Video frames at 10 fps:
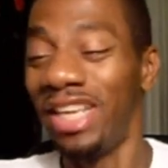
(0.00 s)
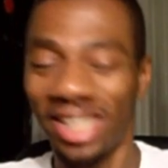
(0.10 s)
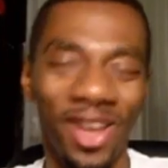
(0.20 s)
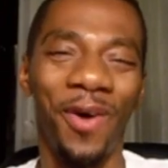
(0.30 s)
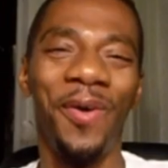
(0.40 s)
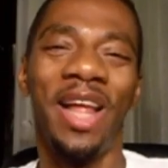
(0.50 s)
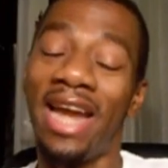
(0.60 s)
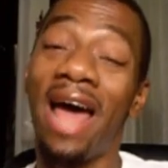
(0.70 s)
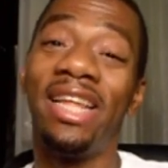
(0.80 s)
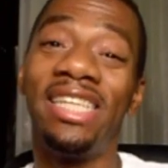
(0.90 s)
So
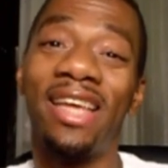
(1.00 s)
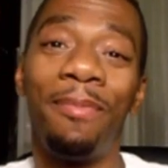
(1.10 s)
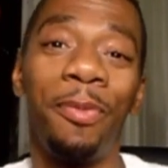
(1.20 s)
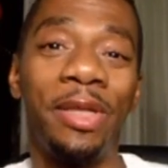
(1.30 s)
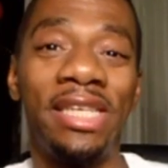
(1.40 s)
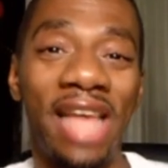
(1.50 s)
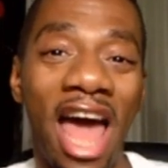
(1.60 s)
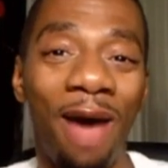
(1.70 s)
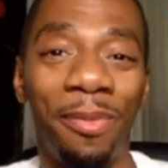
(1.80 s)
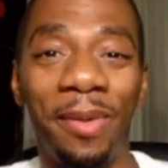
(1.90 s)
now that he's come up with his
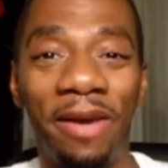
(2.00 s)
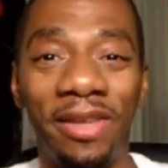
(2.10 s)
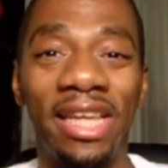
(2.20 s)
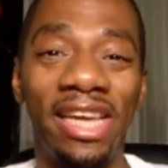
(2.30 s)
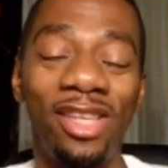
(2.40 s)
album and everything,